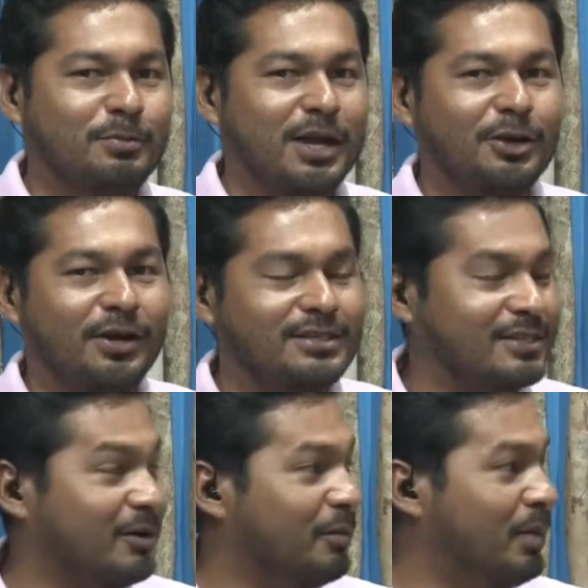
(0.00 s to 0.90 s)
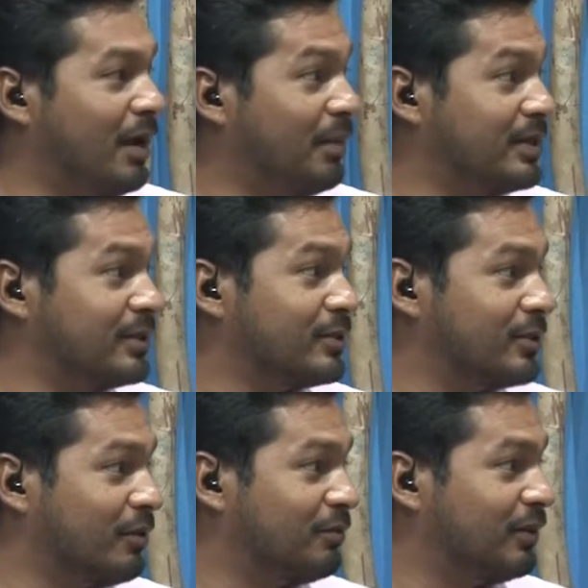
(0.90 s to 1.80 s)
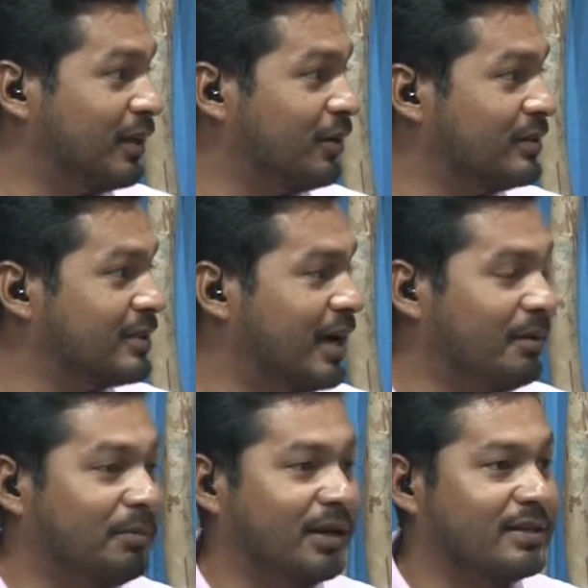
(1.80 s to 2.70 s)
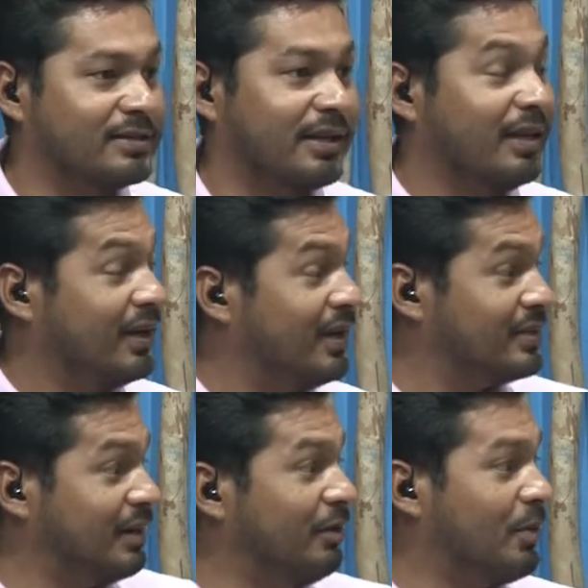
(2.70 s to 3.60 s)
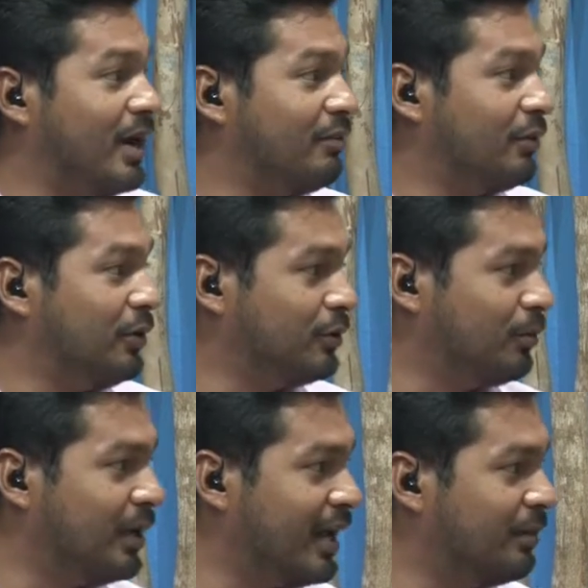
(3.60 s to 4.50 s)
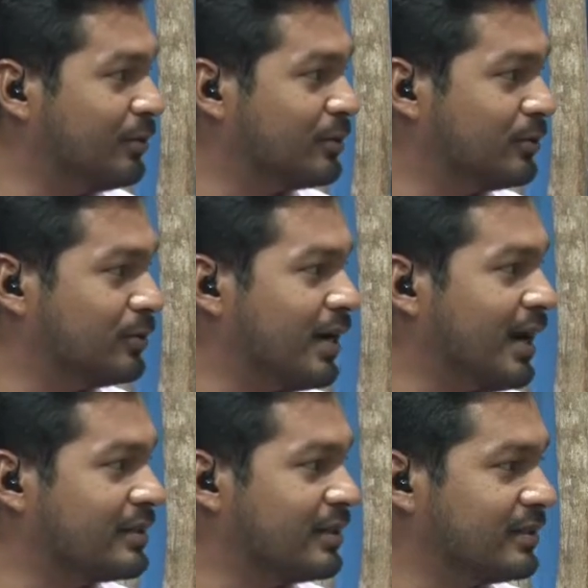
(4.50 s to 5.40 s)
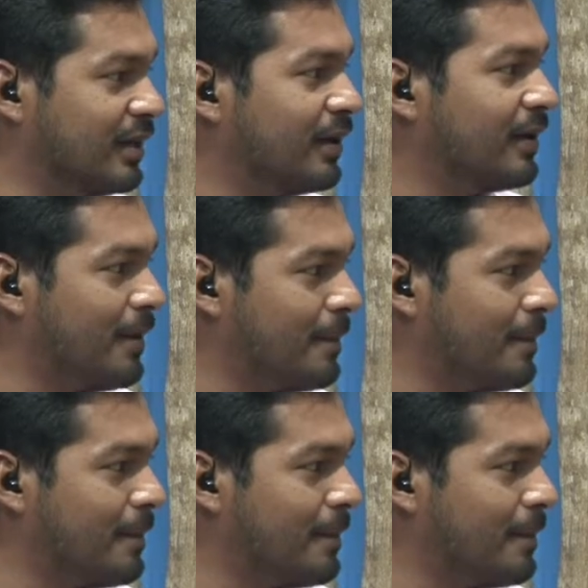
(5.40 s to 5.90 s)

make your necessary payments and stuff like on time because it's everywhere for you to being able to, to access and that. Es- yeah.